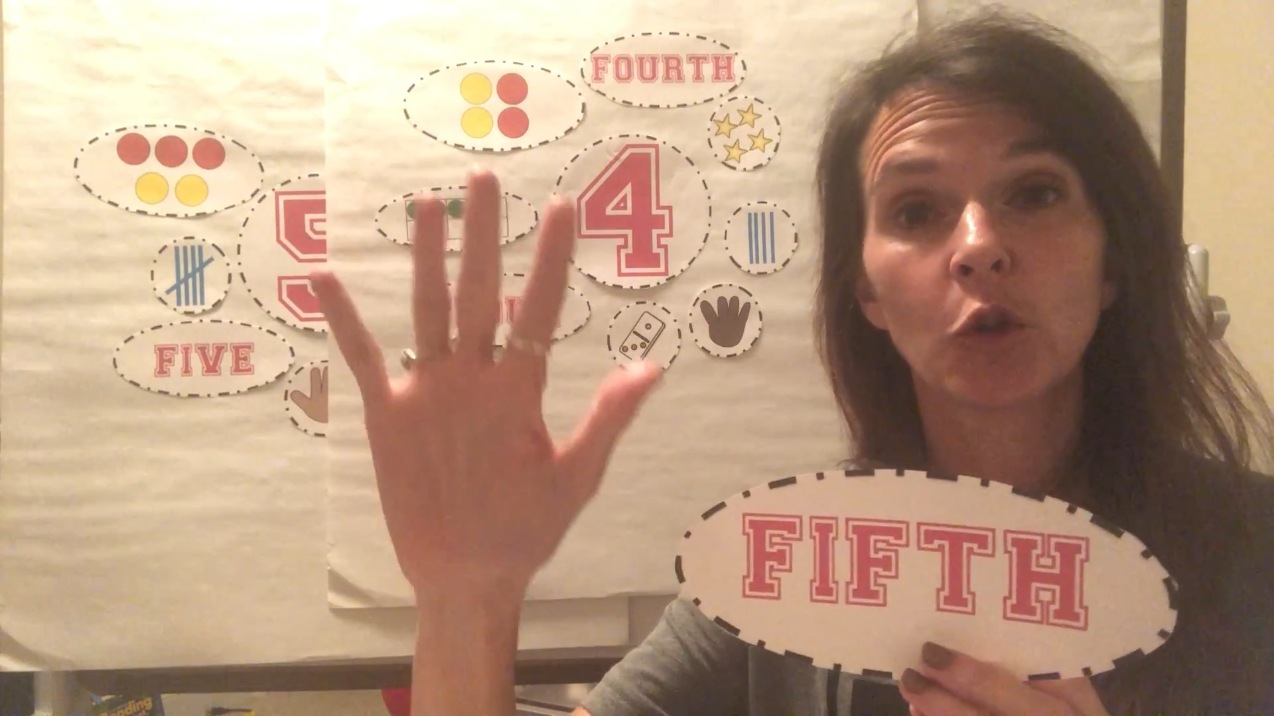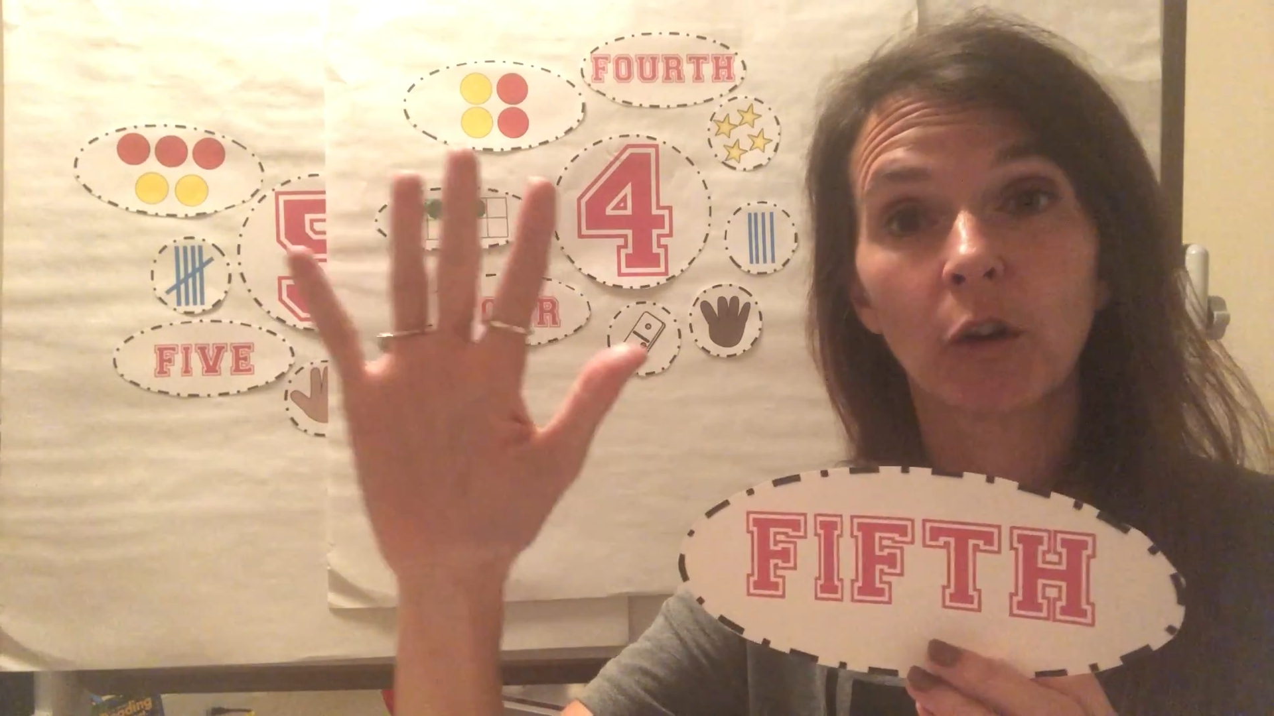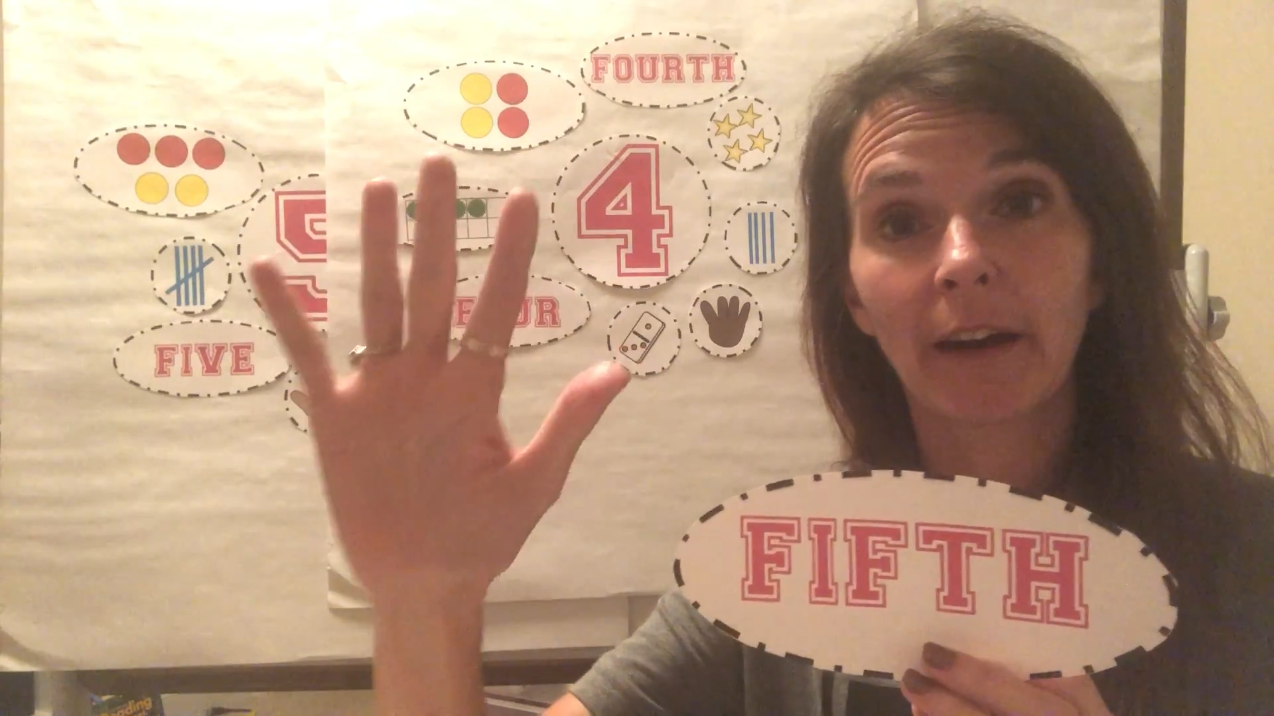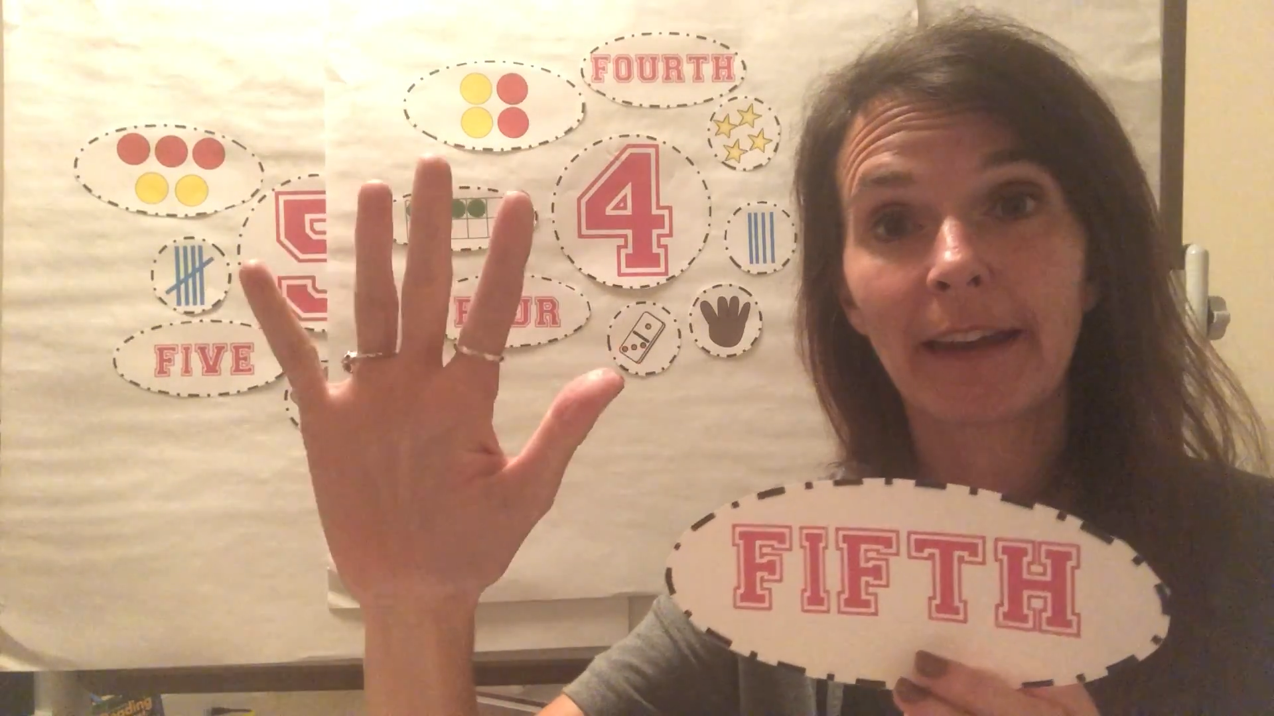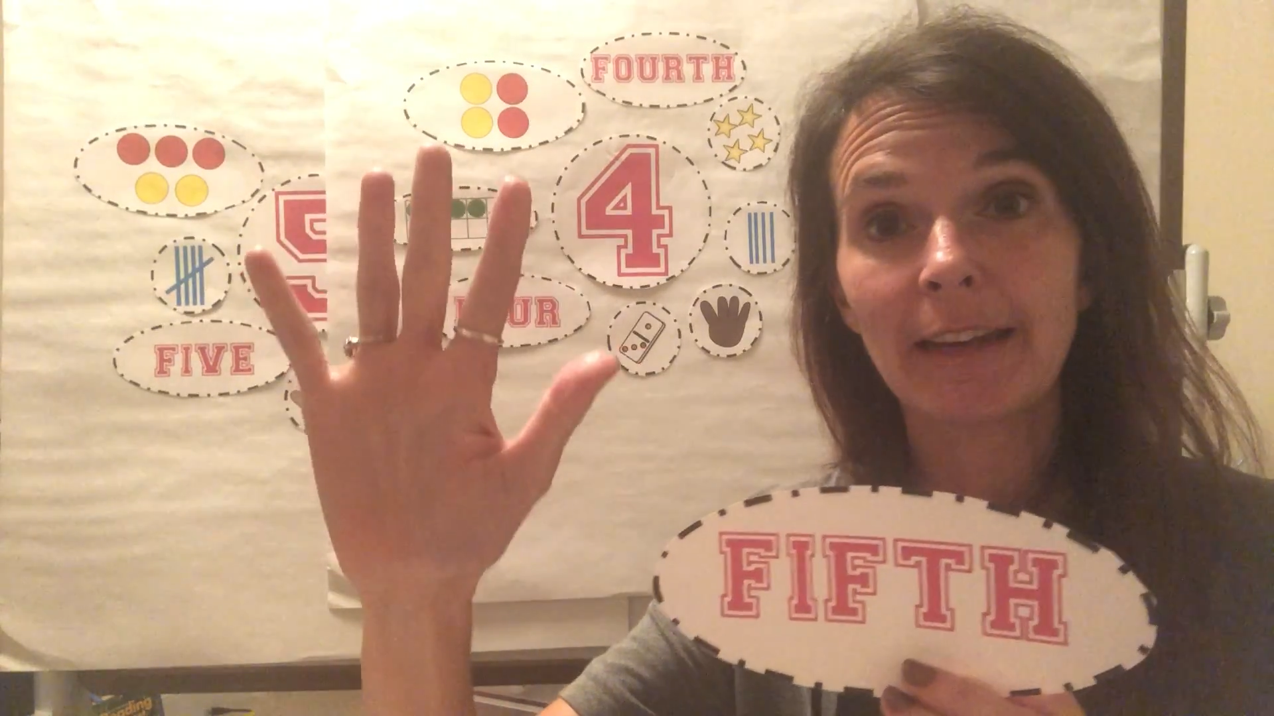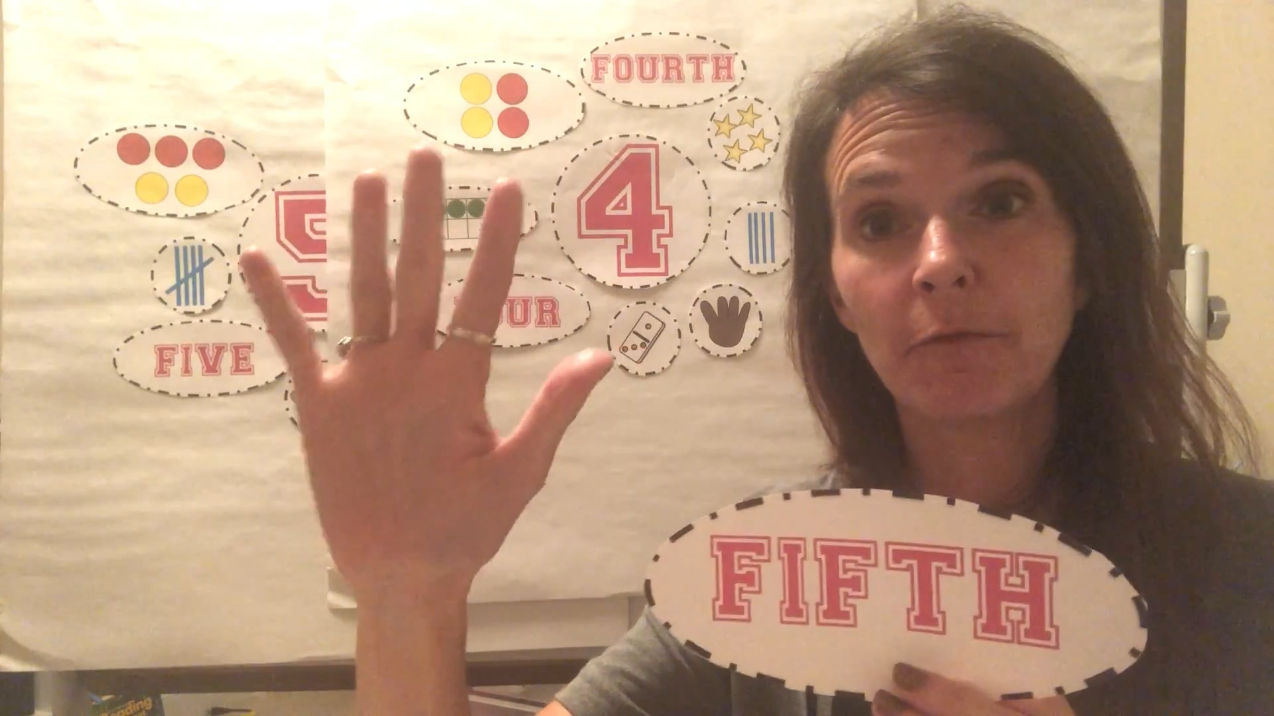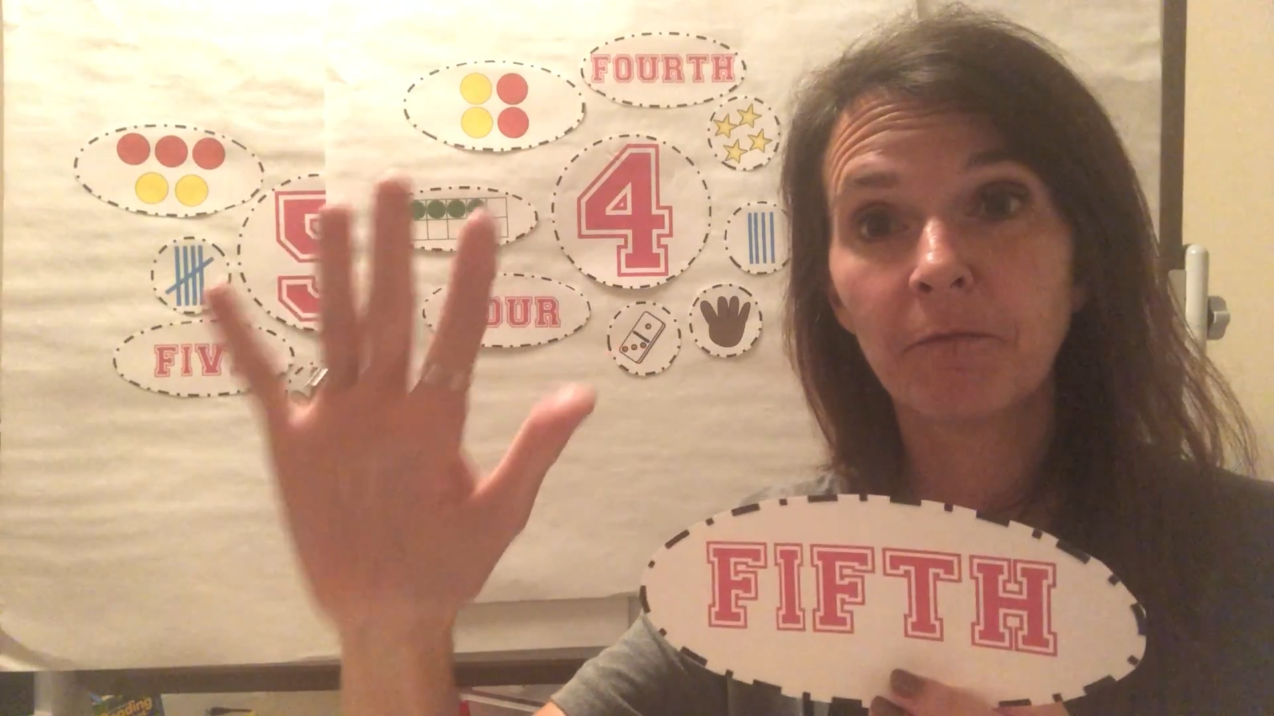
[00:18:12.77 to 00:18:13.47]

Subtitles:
grade